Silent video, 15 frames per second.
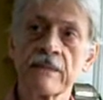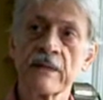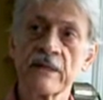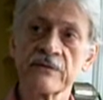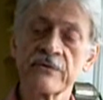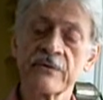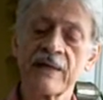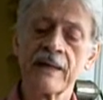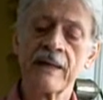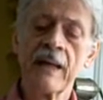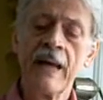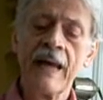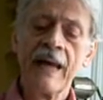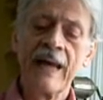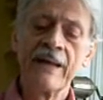That's right.
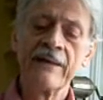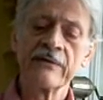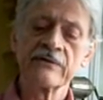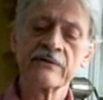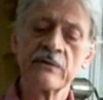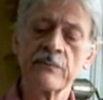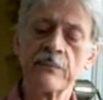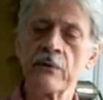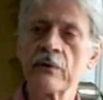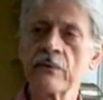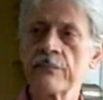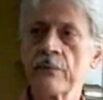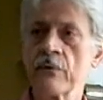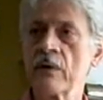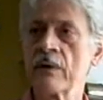And there's an
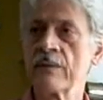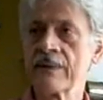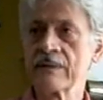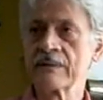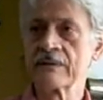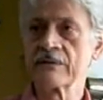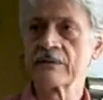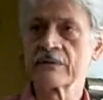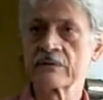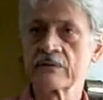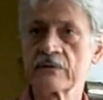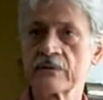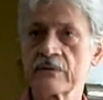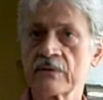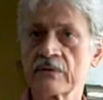important point about
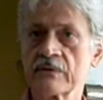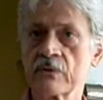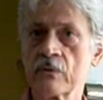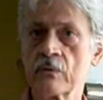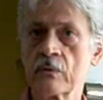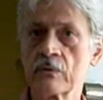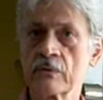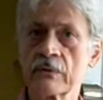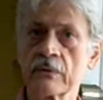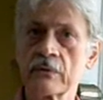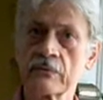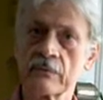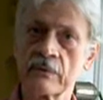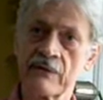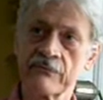this whole
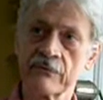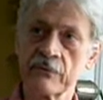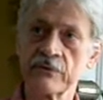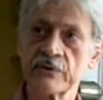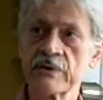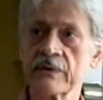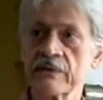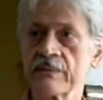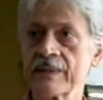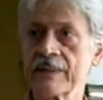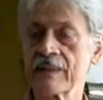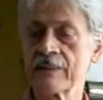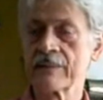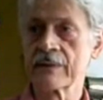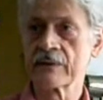evolution into
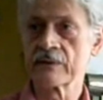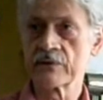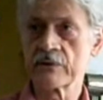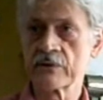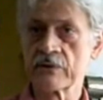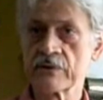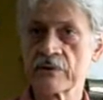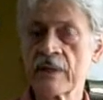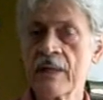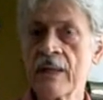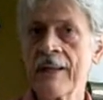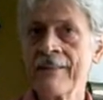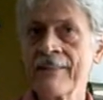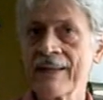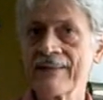becoming a church,
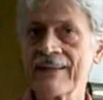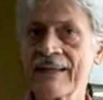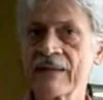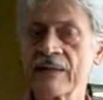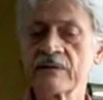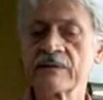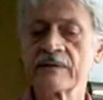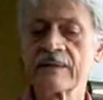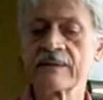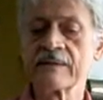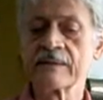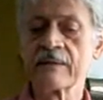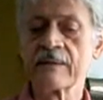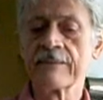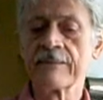and that is that